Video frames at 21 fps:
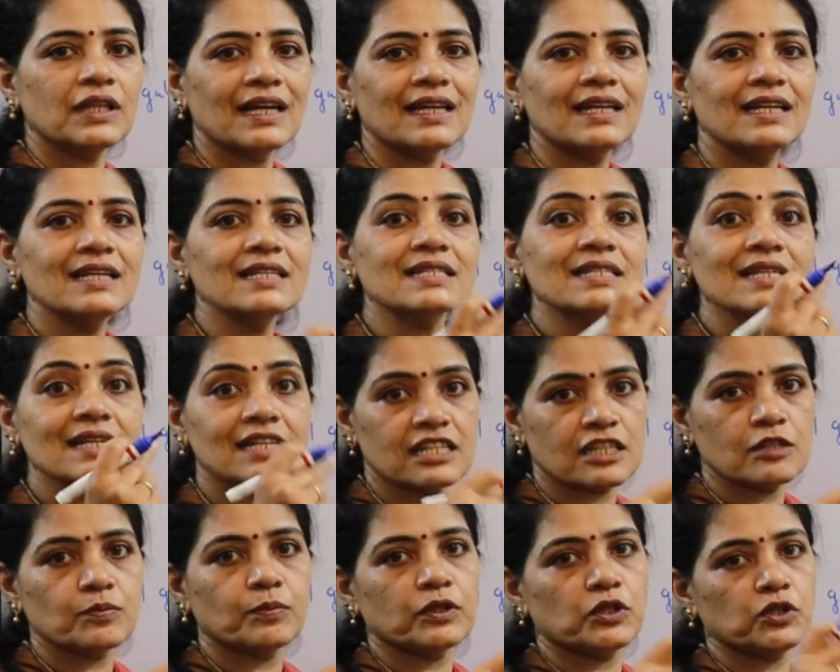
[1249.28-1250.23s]
that is
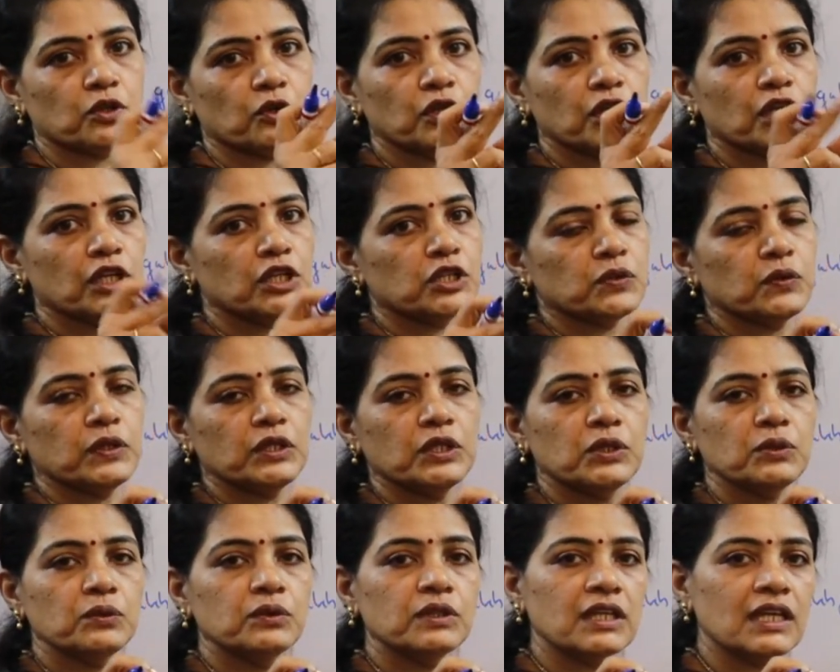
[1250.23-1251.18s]
22
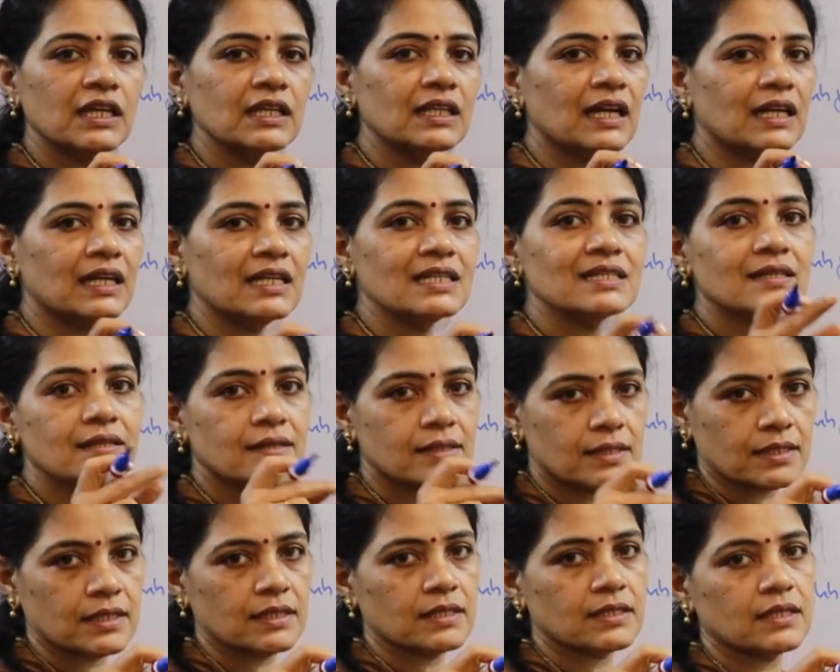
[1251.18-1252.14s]
into 3, that is
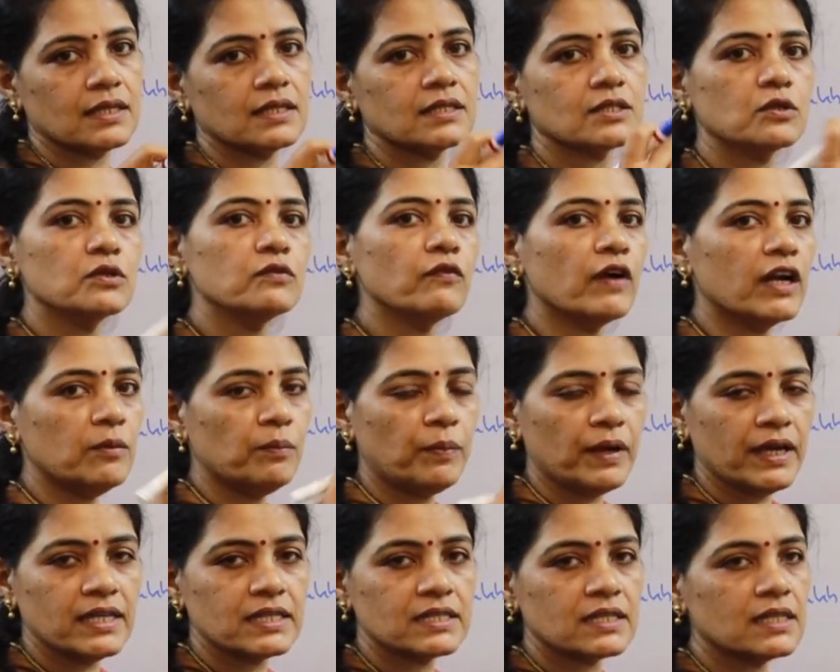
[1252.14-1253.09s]
66. So 1
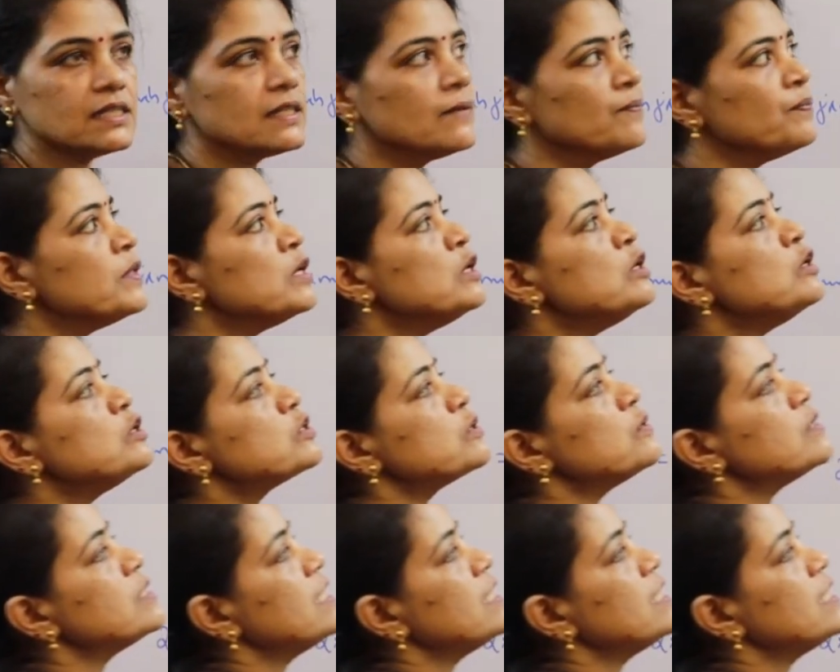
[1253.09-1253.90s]
places. So